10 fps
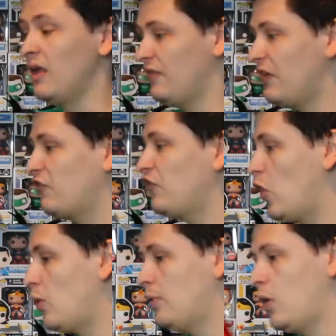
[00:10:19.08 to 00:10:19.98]
This
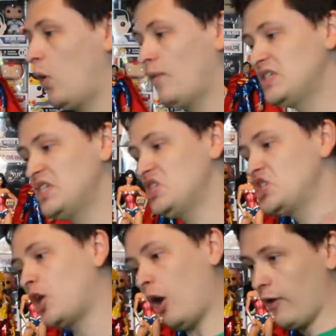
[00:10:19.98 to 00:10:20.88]
film obviously
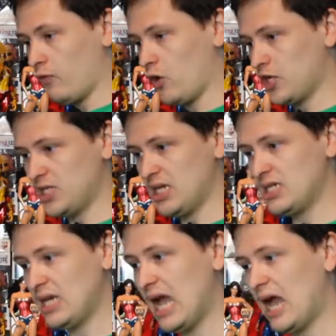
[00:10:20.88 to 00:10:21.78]

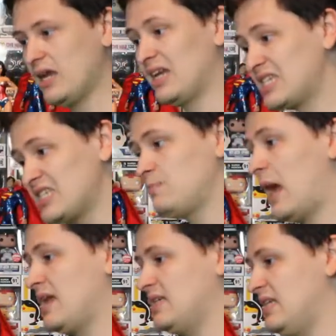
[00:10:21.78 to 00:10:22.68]
skyrocketed and
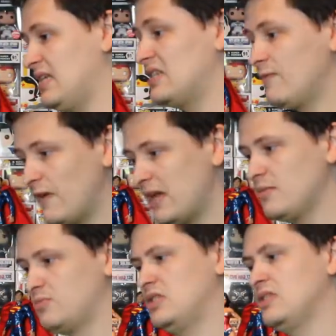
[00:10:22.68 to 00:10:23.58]
expanded and
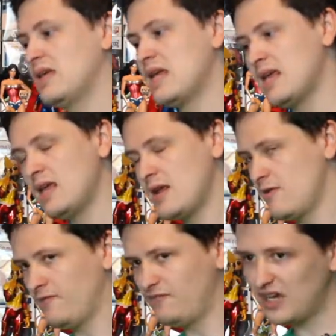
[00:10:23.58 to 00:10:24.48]
developed the
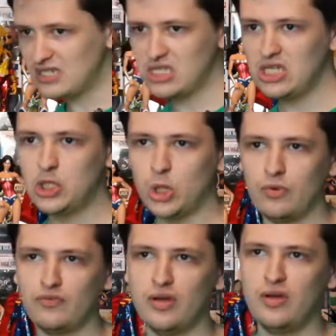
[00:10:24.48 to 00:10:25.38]
fantasy
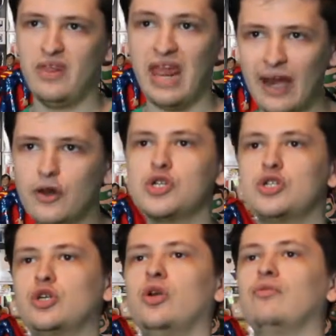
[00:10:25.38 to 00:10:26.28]
genre and the action
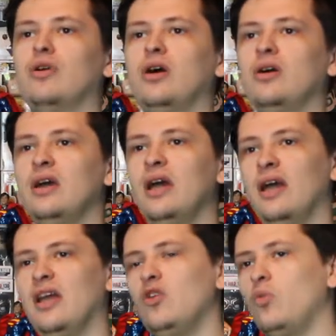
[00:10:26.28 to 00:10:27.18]
genre
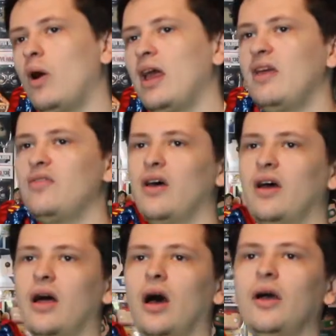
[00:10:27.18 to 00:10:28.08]
in a way
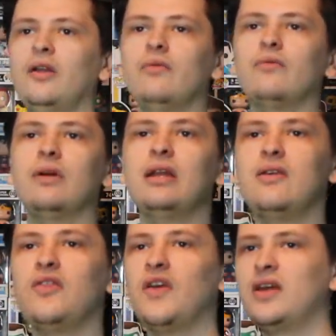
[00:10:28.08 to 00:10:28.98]
that I don't really
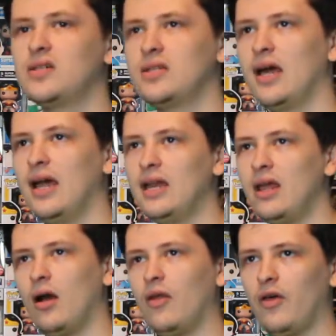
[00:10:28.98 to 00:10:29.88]
think that
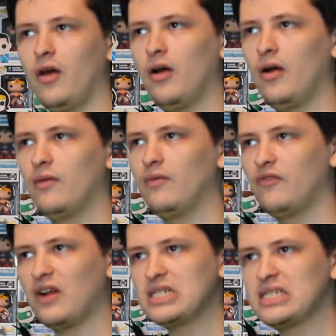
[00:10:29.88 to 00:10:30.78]
any other
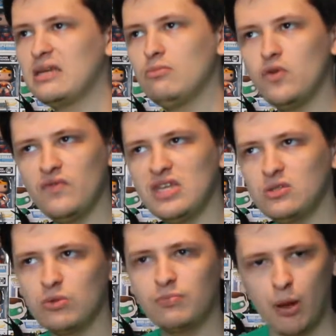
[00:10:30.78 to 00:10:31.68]
fantasy
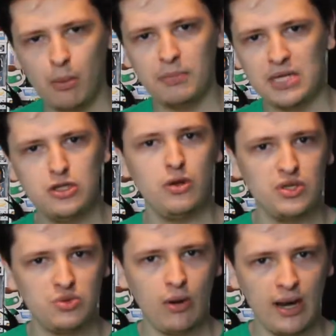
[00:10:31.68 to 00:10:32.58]
movies would probably do
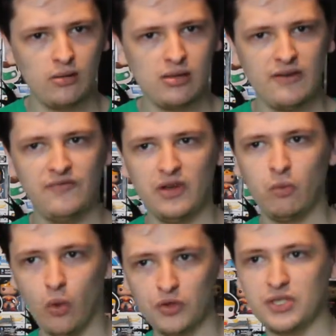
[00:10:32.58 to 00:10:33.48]
as well if it
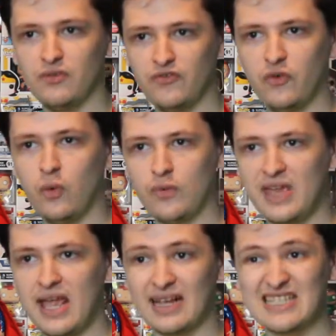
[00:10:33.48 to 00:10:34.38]
wasn't for
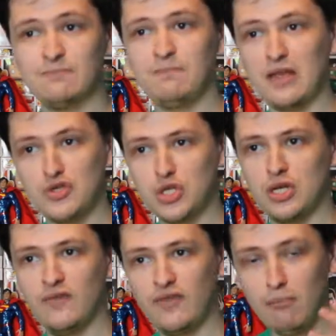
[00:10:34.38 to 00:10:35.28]
the
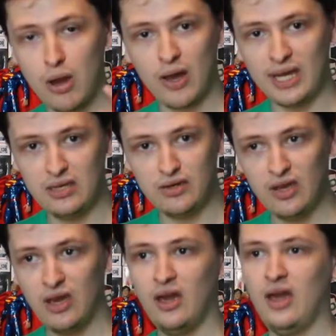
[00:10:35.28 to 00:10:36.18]
expansion of the mind
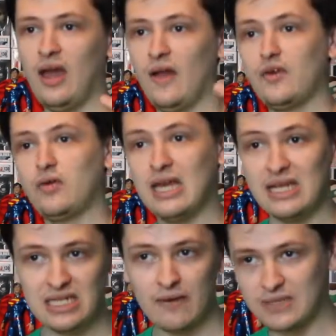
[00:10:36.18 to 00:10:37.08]
and the
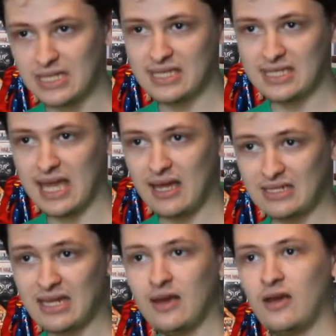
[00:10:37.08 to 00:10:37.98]
creativity
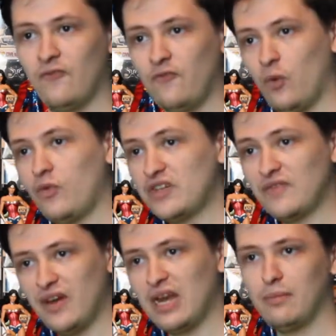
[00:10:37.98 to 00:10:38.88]
set for the
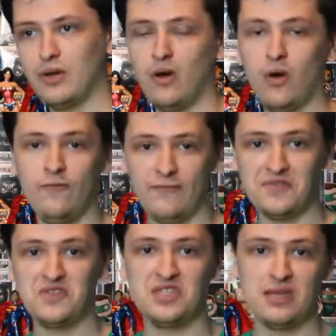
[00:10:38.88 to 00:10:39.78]
development of
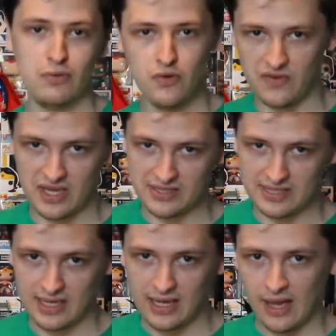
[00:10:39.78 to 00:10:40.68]
fantasy
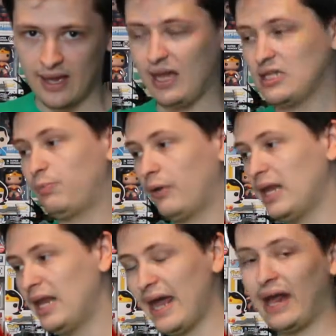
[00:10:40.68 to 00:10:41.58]
movies. It has
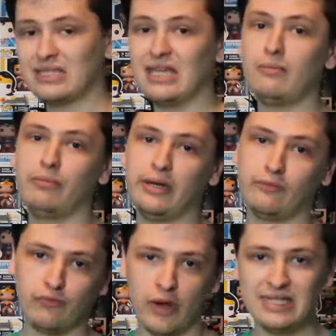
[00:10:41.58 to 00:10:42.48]
brilliant acting,
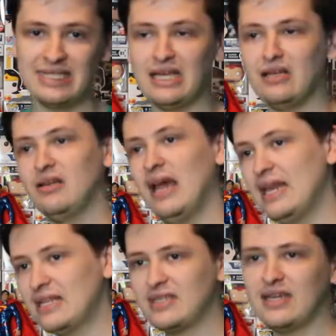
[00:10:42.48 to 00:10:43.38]
brilliant writing,
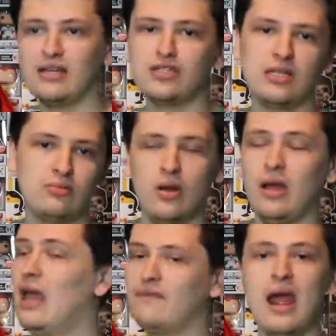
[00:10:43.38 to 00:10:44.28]
editing,
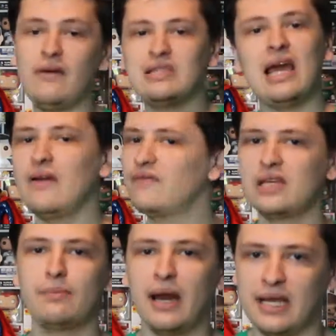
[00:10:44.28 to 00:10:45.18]

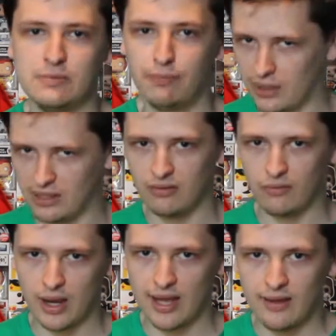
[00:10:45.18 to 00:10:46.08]
everything about it is brilliant,
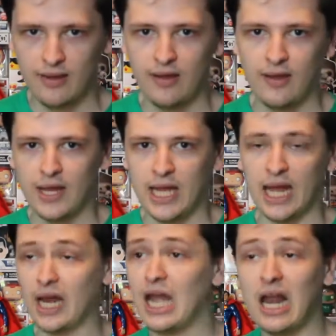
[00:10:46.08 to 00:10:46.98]
alright?
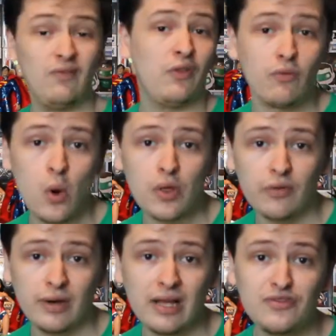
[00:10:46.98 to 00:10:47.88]
And I love the Lord of the
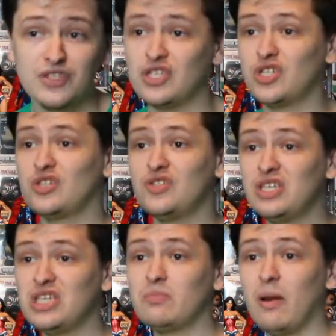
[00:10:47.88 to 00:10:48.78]
Rings. It's just,
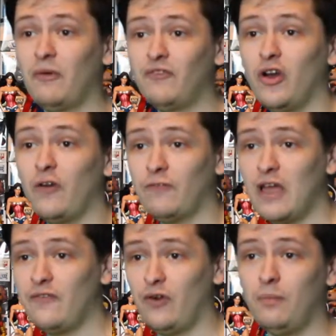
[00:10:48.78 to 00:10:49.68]
this is my preferred
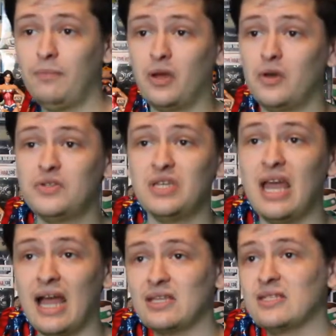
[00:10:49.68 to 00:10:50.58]
favourite because it
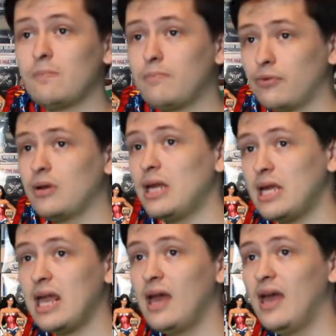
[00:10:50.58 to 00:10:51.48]
has some
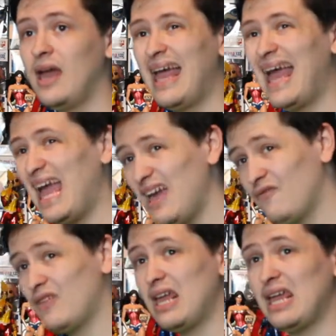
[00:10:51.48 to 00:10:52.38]
pretty
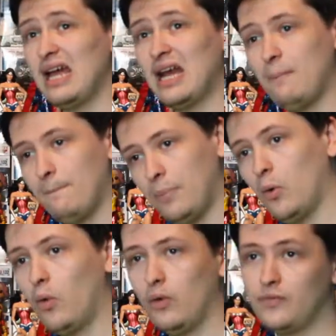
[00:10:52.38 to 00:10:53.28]
heavy and
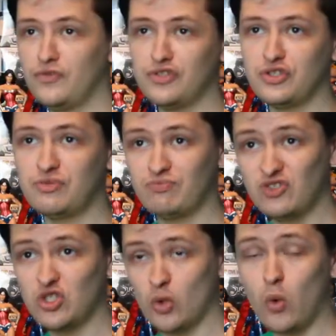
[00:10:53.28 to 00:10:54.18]
important
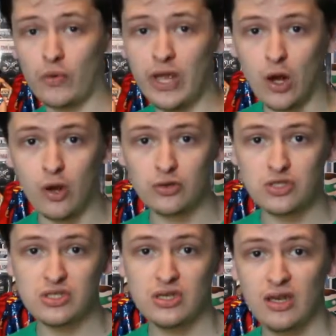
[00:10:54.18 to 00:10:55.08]
story
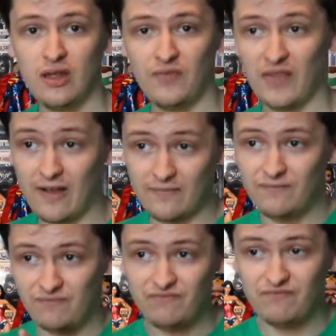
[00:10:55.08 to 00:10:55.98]
arcs that
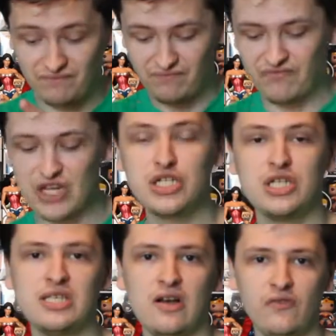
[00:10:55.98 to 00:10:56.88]
finish
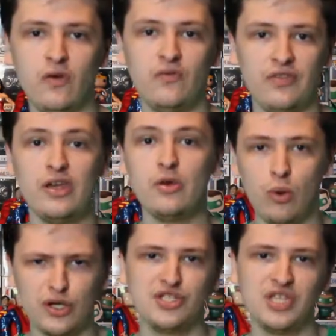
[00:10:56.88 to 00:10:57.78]
itself off that you
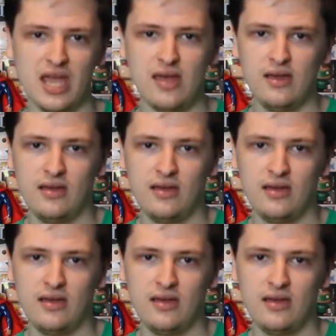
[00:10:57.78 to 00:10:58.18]
want to see.